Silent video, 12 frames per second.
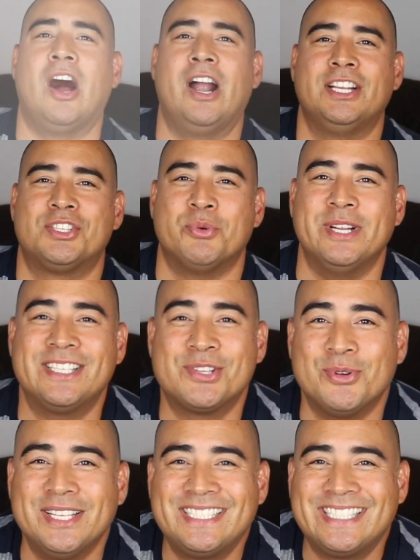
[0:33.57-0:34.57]
All right, sweet,
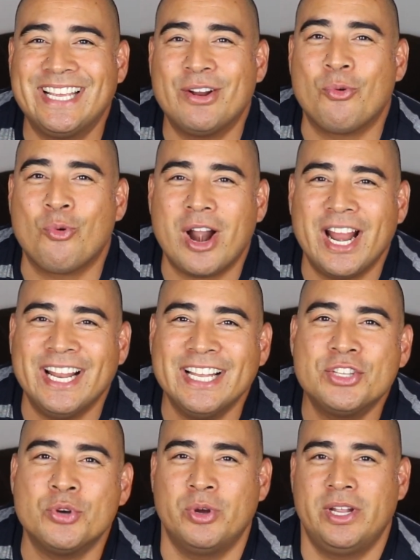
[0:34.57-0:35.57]
so let's get right
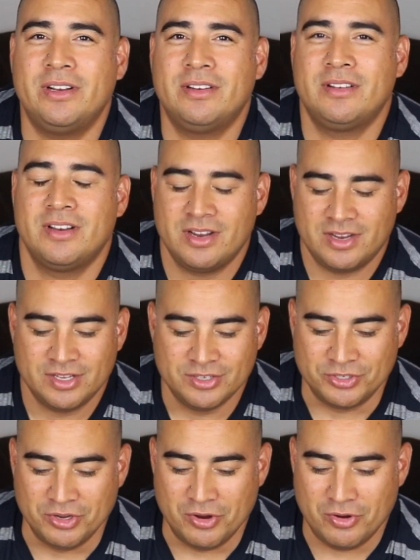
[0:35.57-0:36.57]
into it.
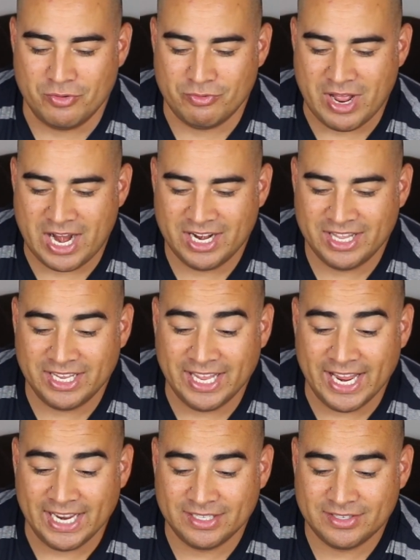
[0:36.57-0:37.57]
So right out of the
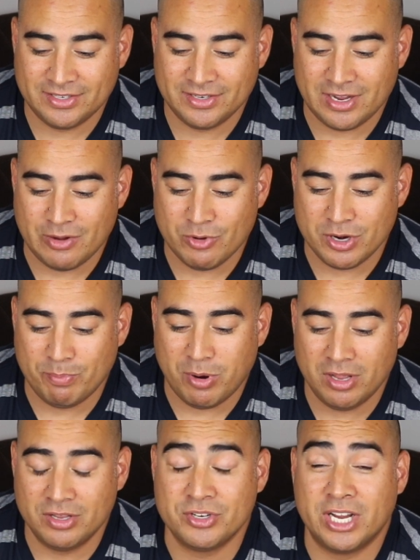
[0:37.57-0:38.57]
gates, I want to
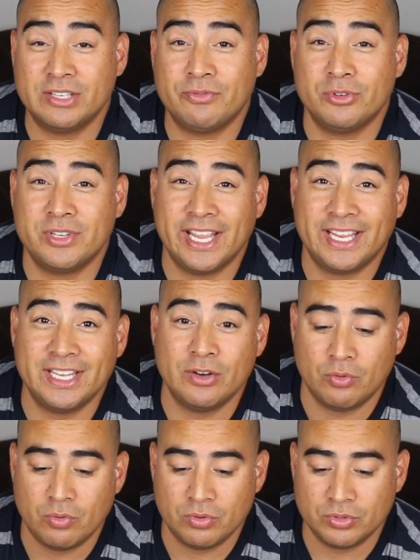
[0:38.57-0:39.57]
apologize for taking
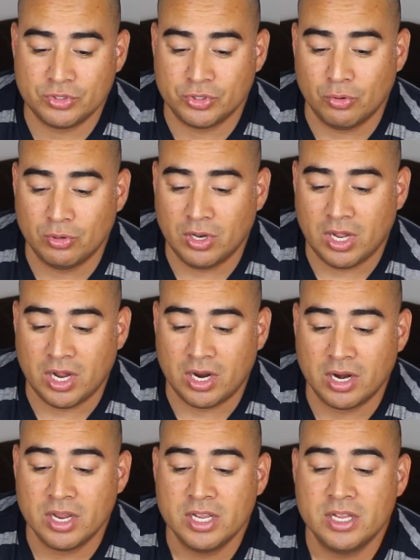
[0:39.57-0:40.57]
so
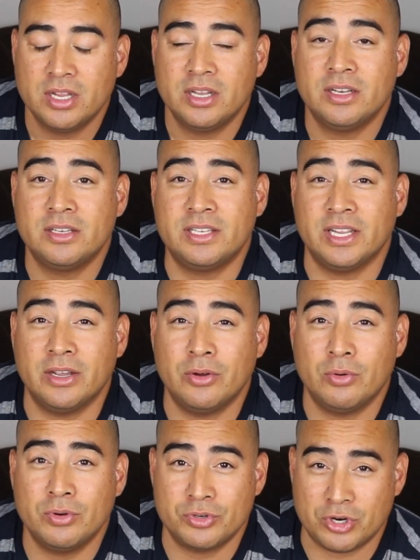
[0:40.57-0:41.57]
long
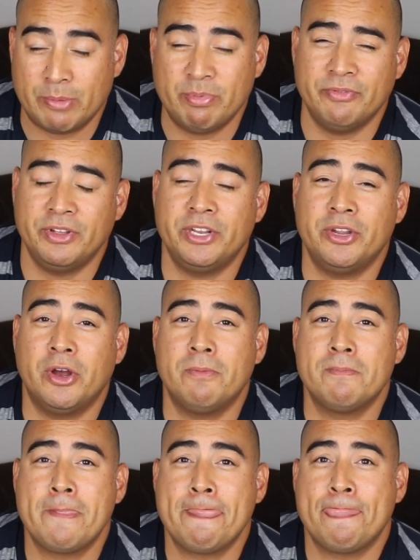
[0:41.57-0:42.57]
to drop a video.
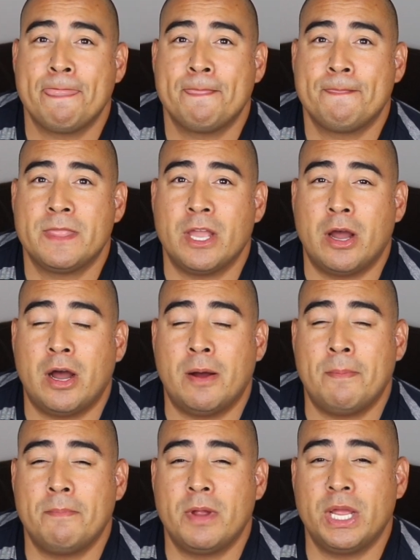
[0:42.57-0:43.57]

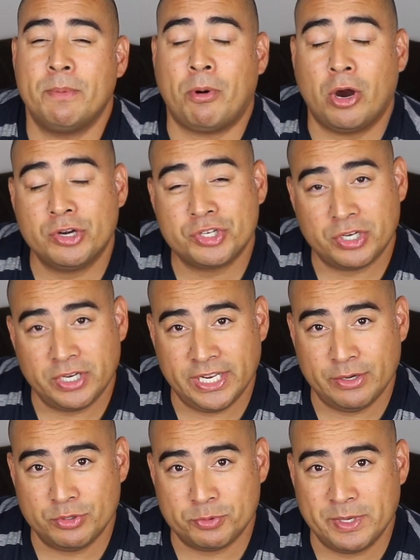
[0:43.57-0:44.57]
Partially
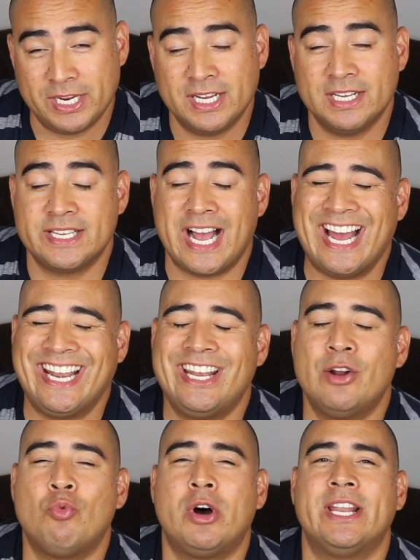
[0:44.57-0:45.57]
it was because I
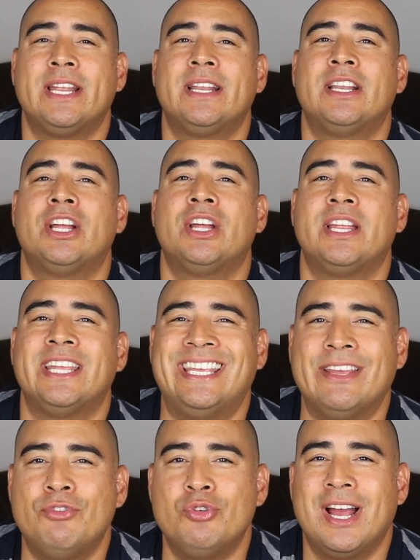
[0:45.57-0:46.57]
didn't want to
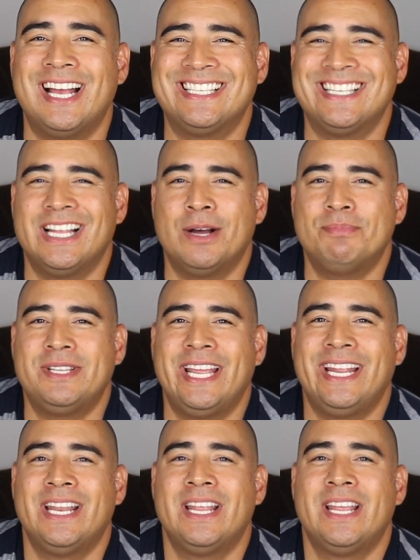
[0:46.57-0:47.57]
give you guys an
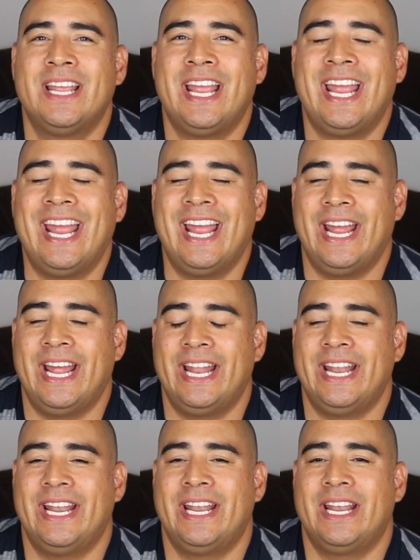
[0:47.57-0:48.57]
update and,